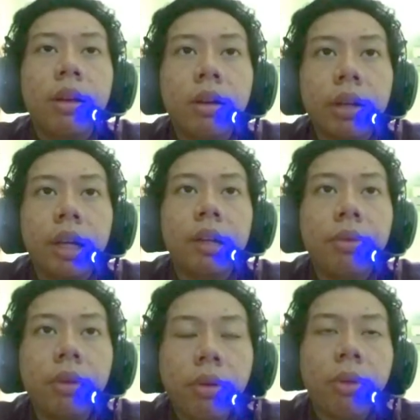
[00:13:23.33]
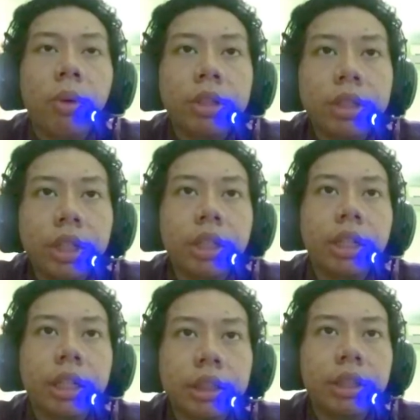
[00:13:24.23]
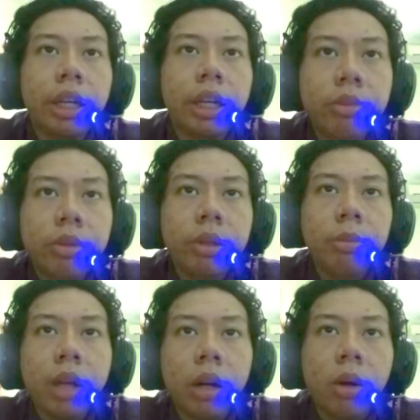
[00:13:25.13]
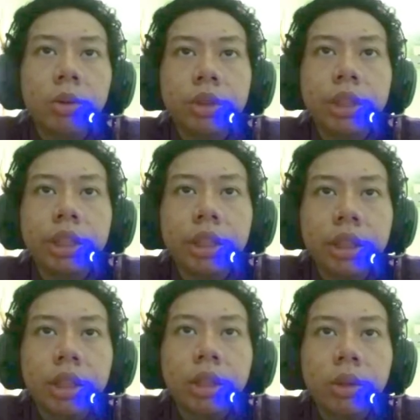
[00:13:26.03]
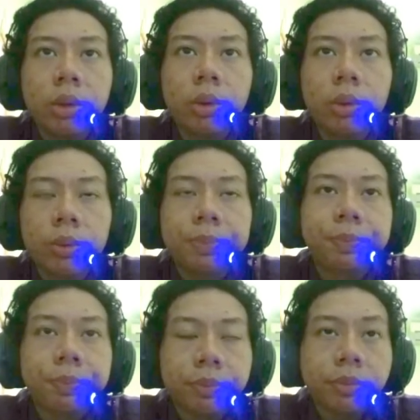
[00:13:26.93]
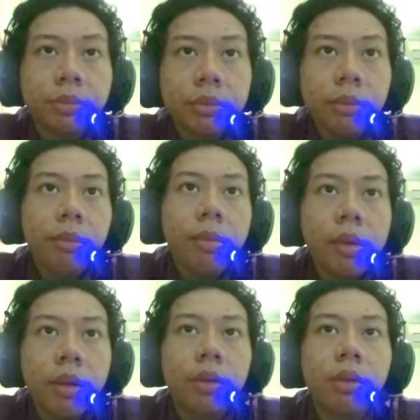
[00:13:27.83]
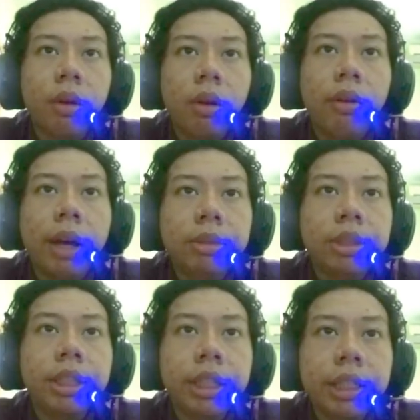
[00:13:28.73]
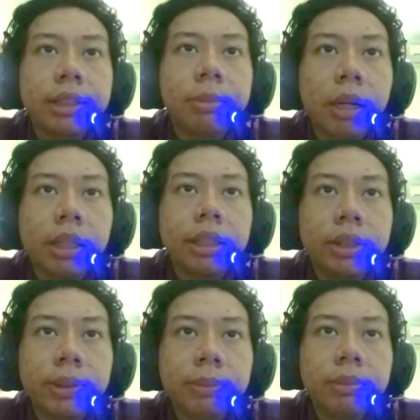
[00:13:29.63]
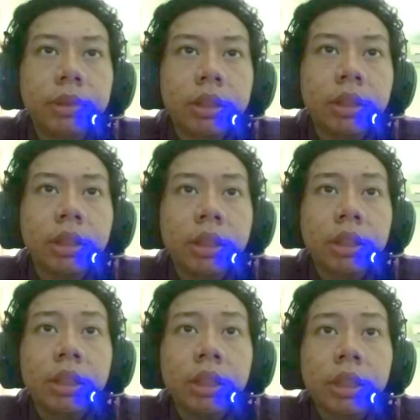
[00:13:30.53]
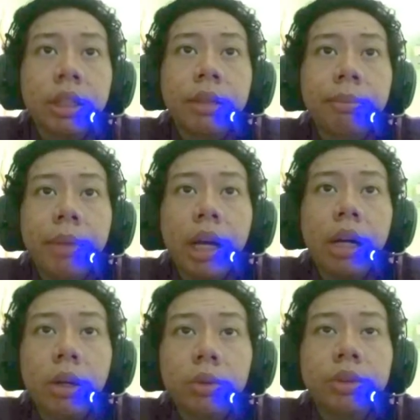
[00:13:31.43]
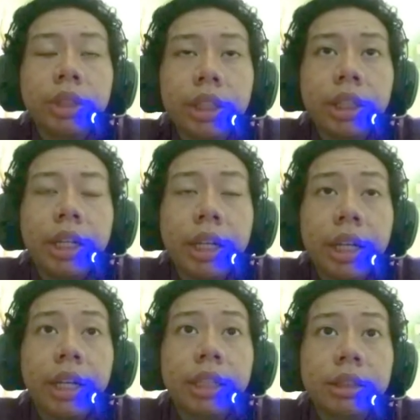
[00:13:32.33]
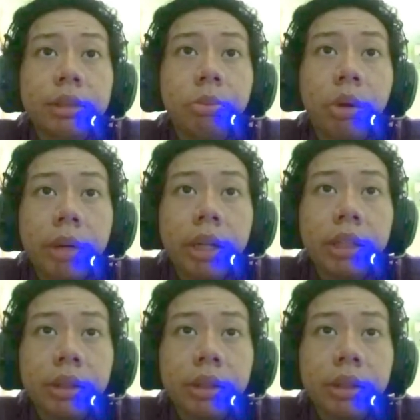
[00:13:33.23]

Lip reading: Okay, the fourth question is MgBrO3 2. So Mg is magnesium, BrO3 is bromate